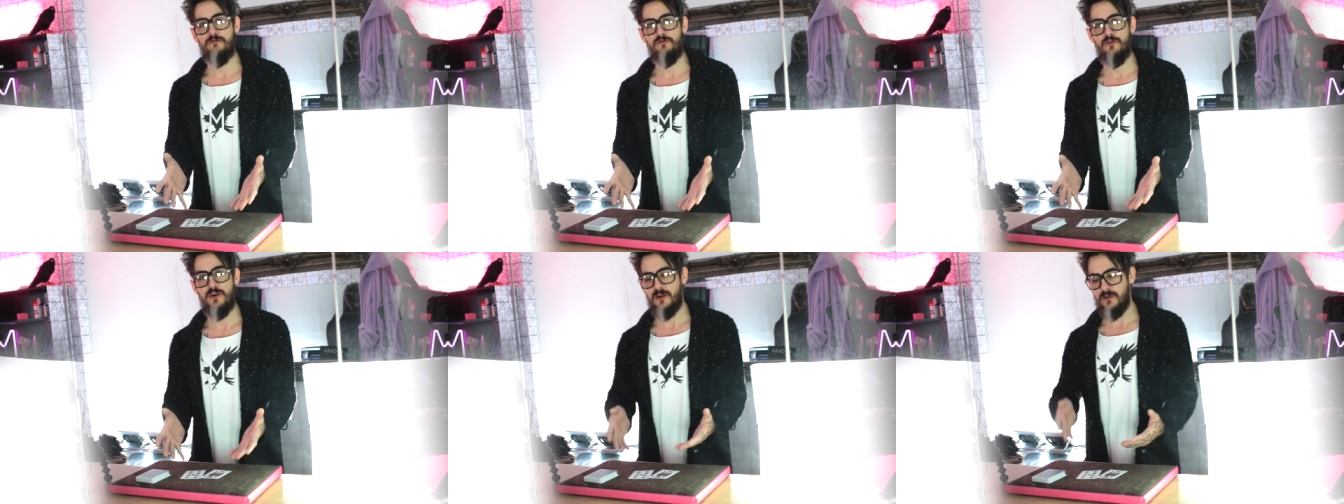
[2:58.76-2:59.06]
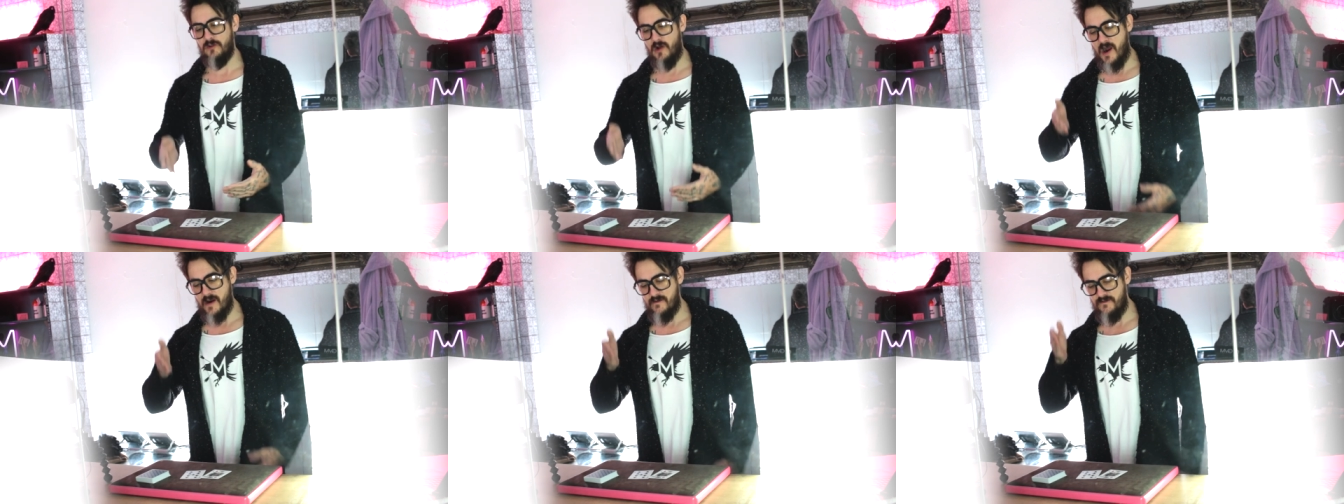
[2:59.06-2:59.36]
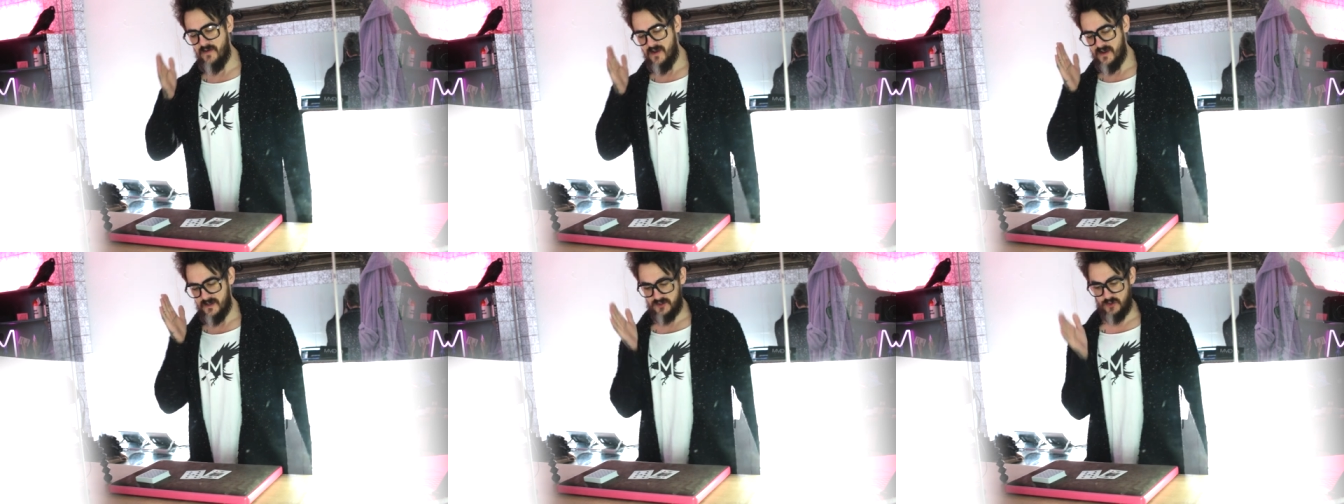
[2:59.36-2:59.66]
in real
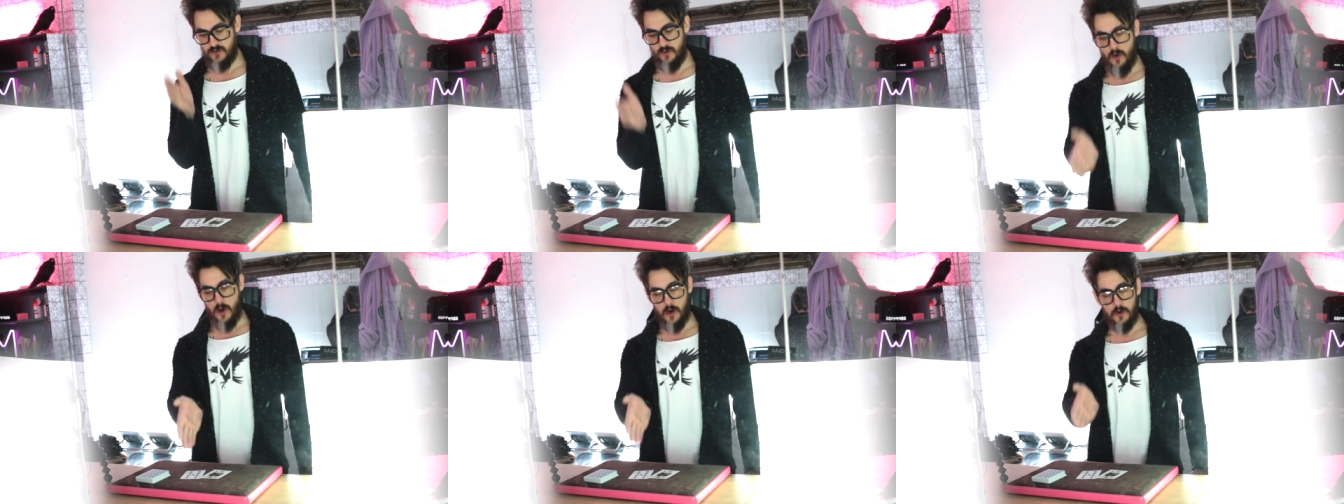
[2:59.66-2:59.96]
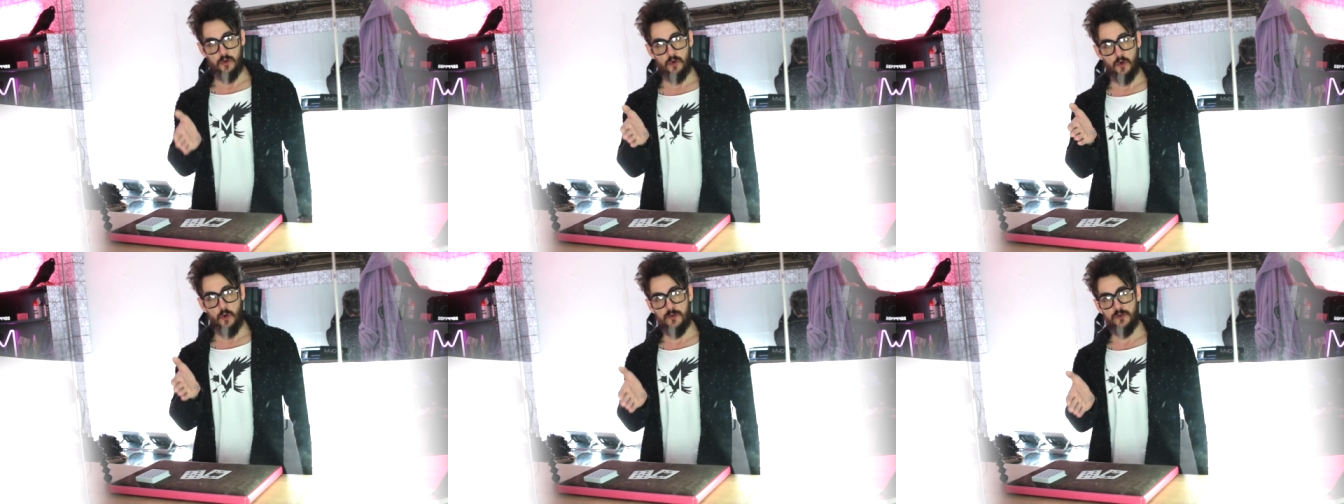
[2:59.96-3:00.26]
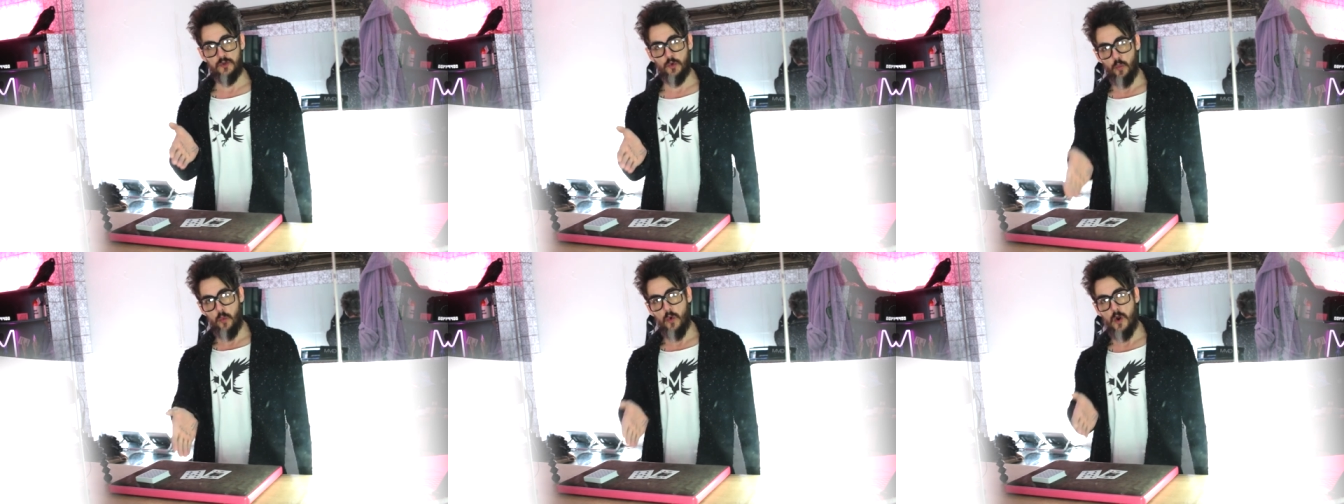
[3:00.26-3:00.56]
life. It is not going
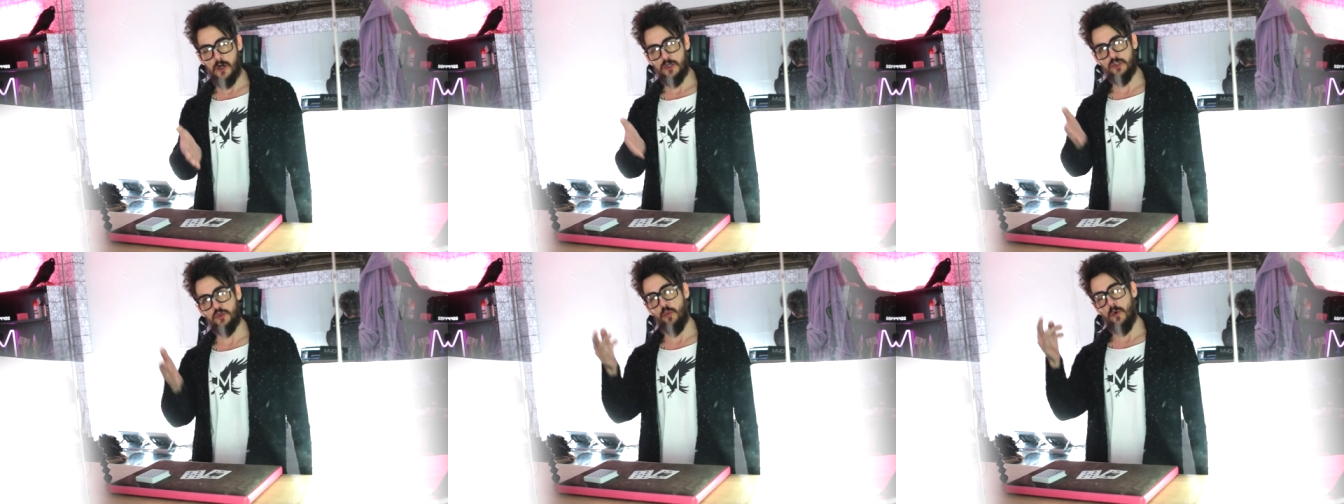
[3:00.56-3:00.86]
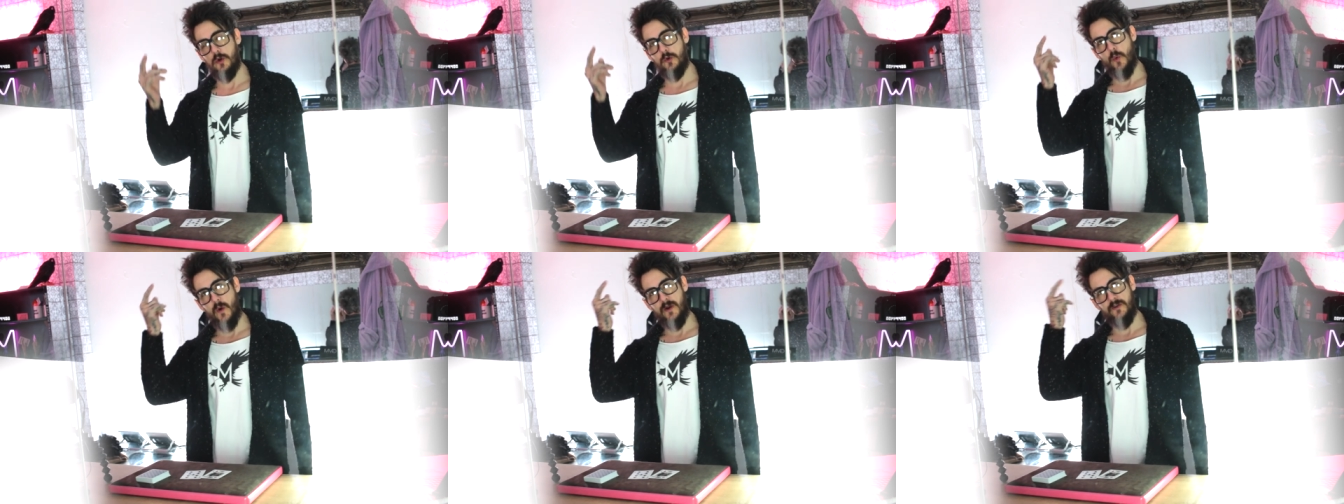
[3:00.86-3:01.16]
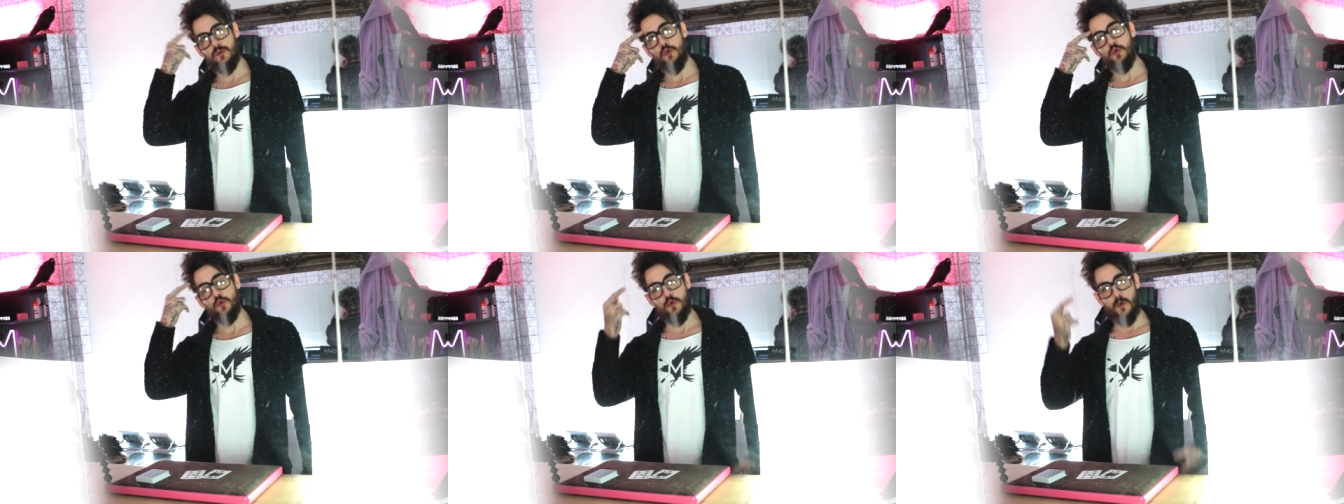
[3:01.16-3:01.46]
to work. So what do I do?